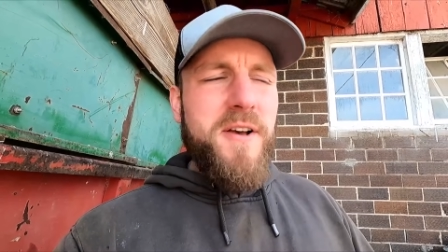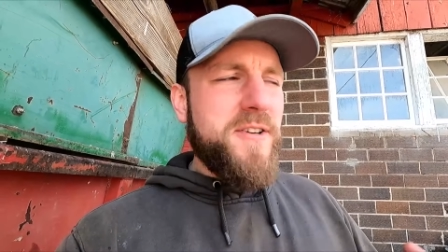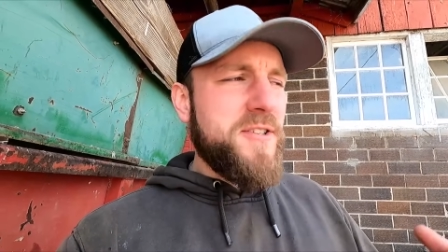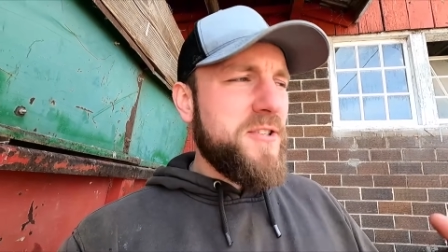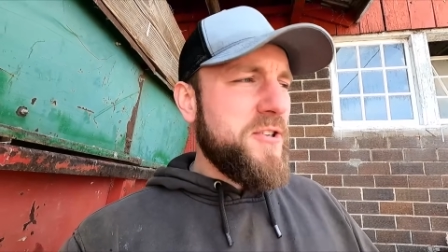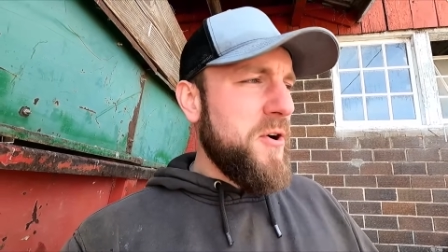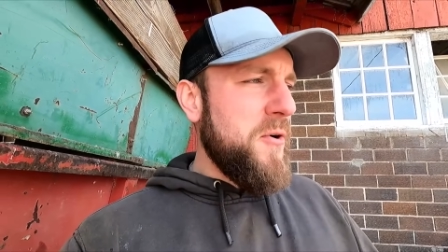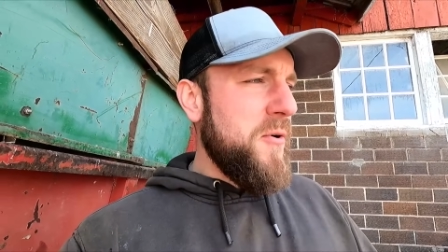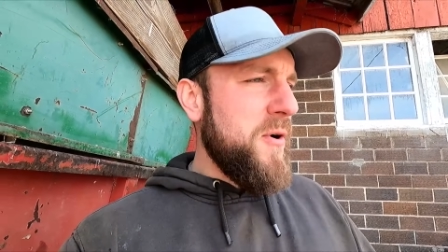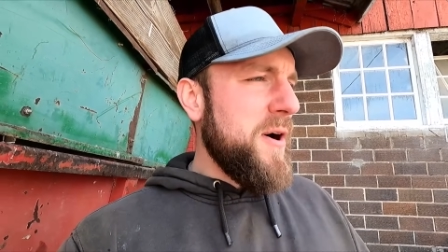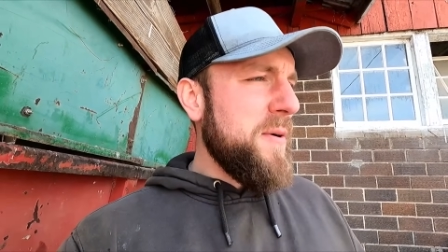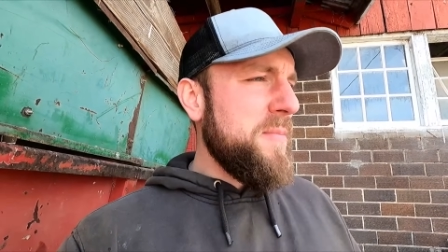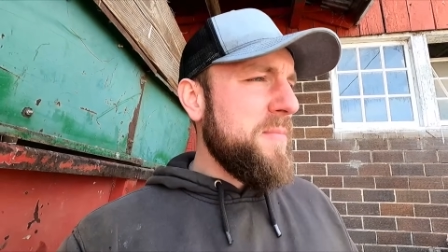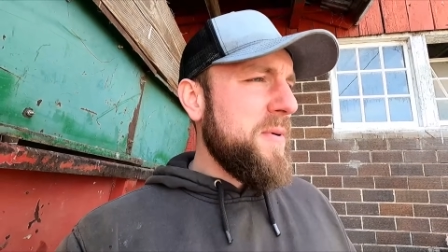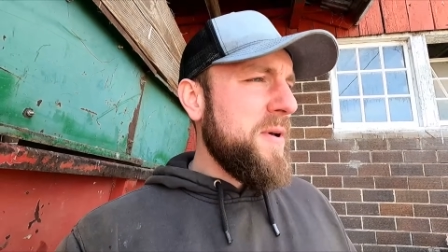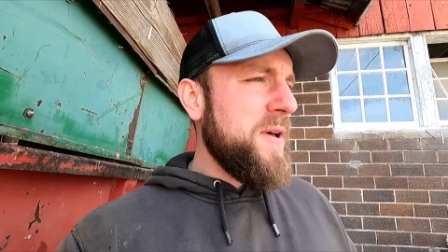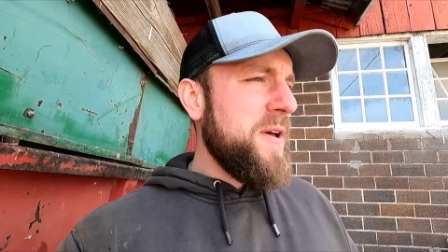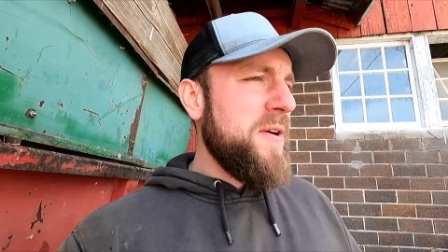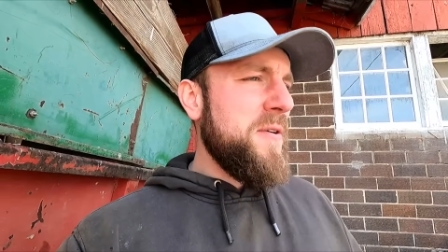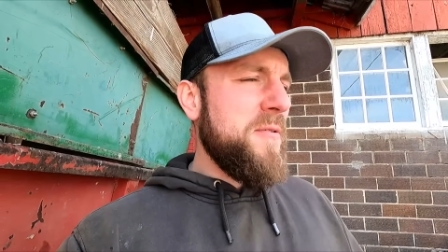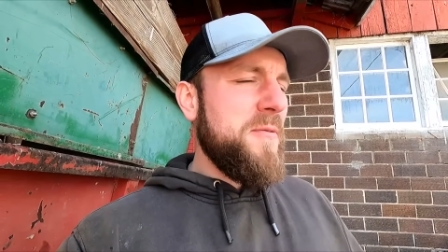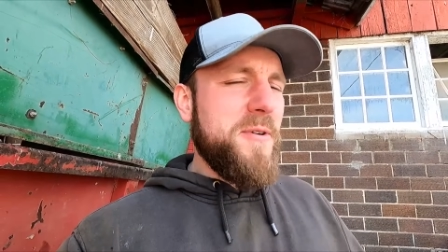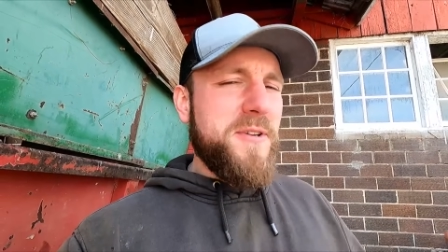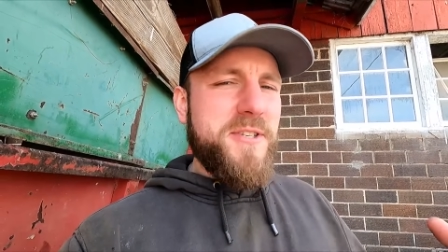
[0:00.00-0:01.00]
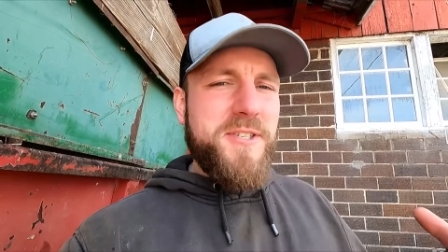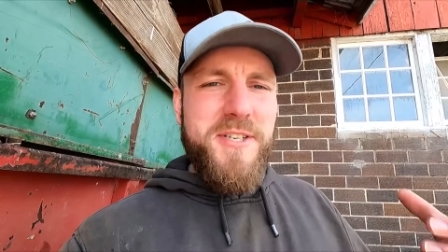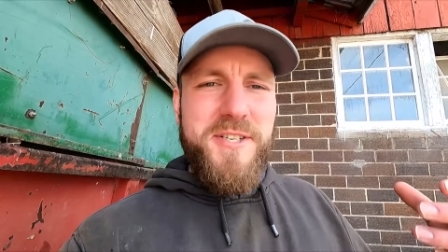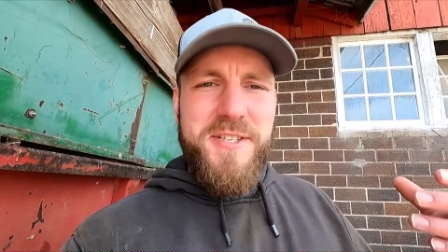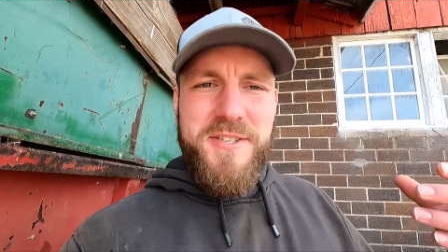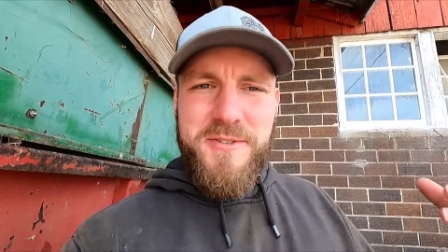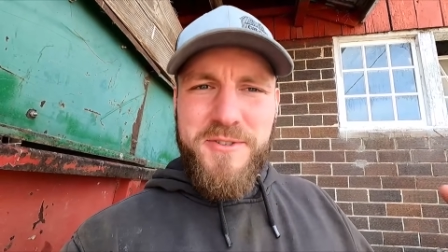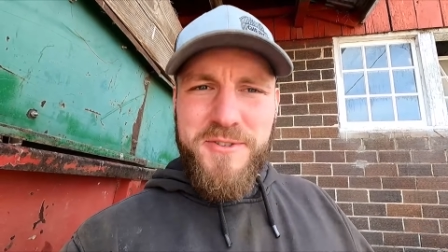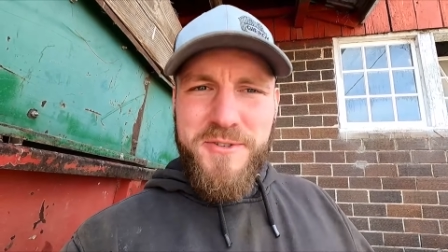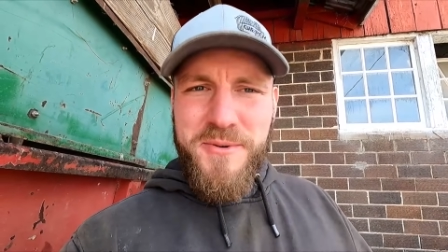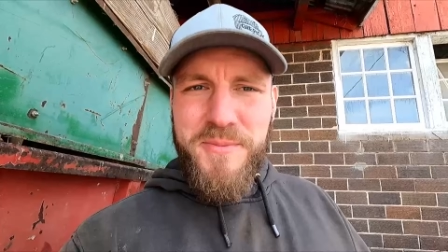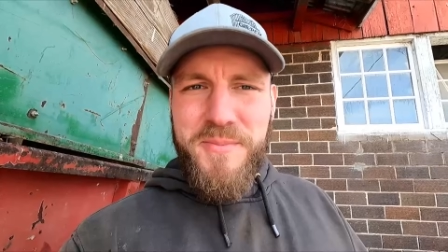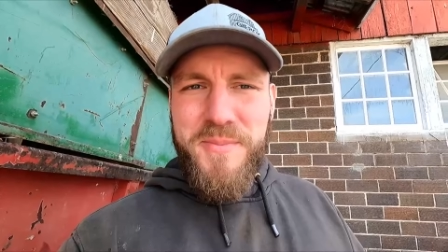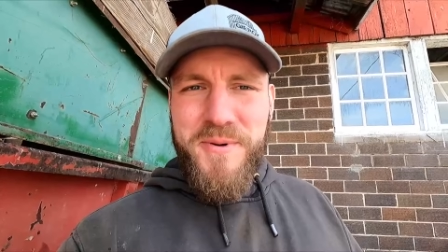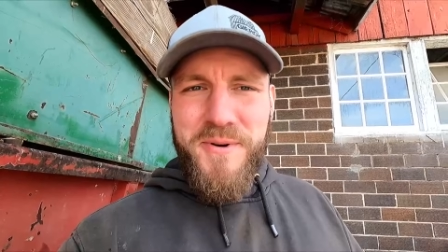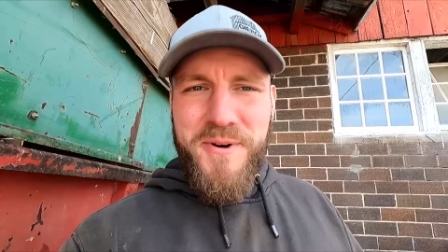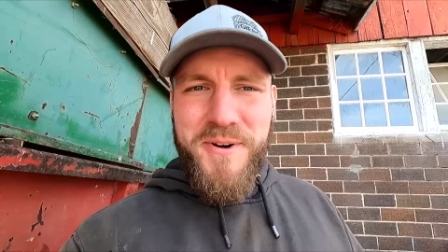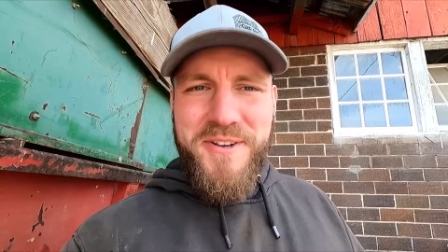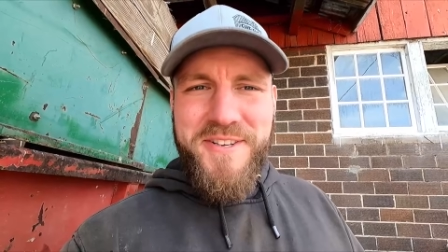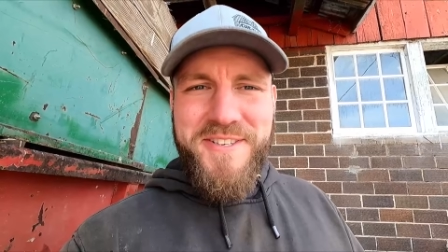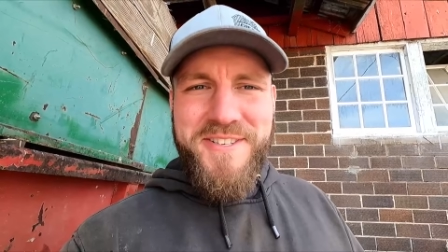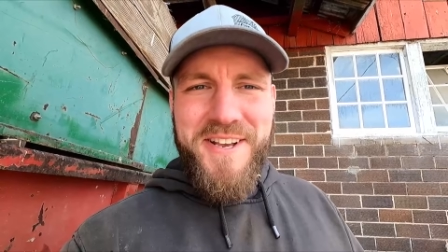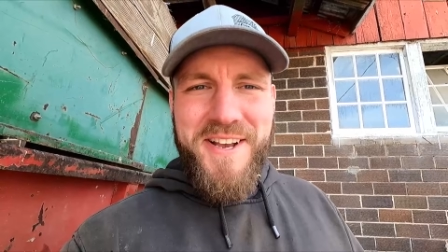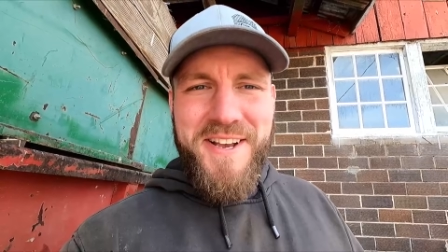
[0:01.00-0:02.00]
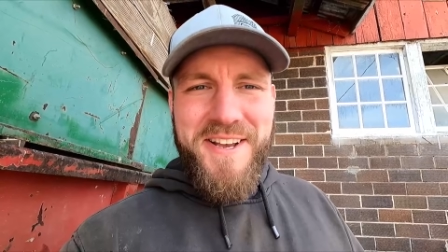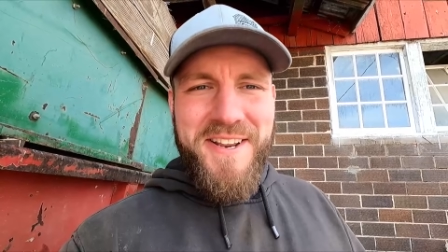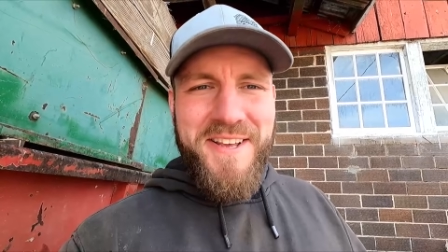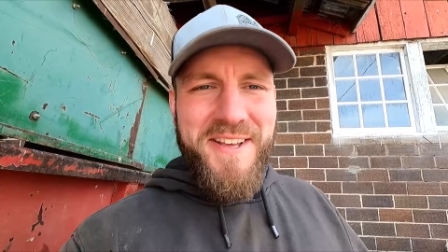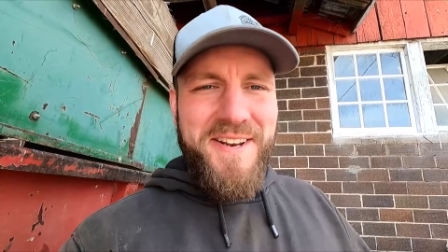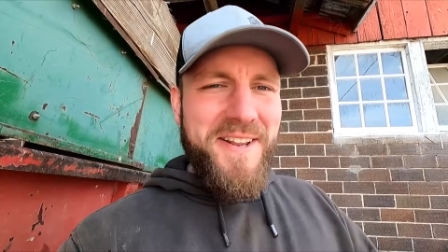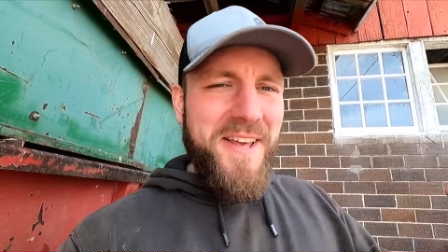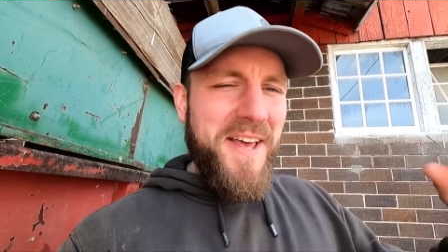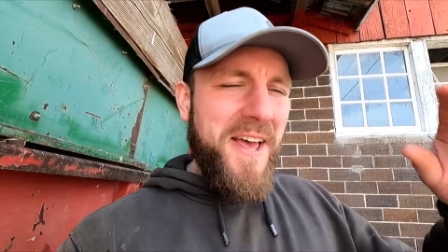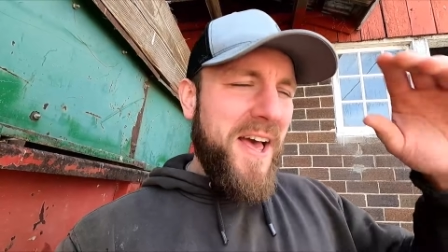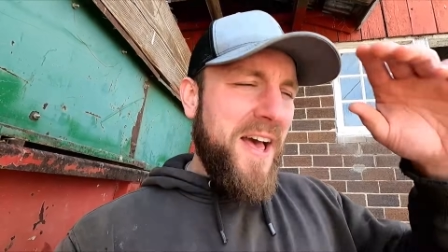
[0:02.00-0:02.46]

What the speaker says: show up, which is super exciting.